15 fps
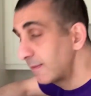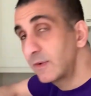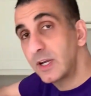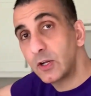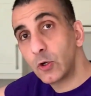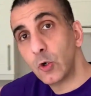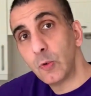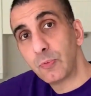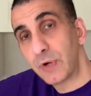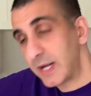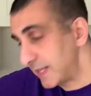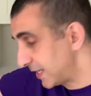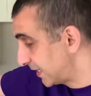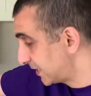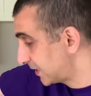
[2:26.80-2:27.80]
going to incorporate
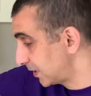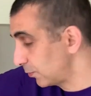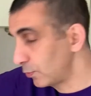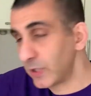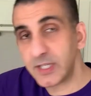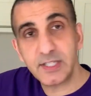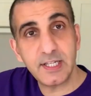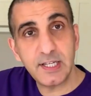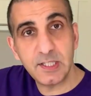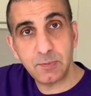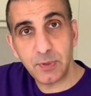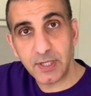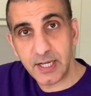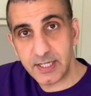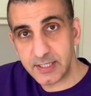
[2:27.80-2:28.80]
this 1
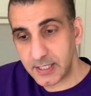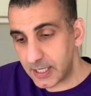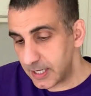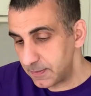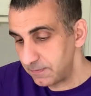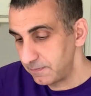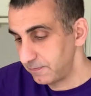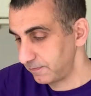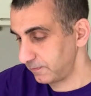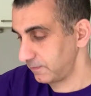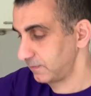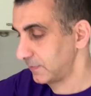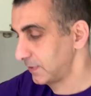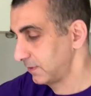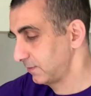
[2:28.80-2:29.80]
teaspoon at a time.
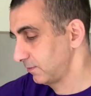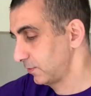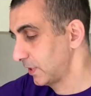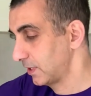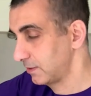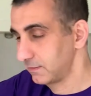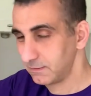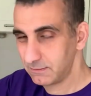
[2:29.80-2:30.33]
Well,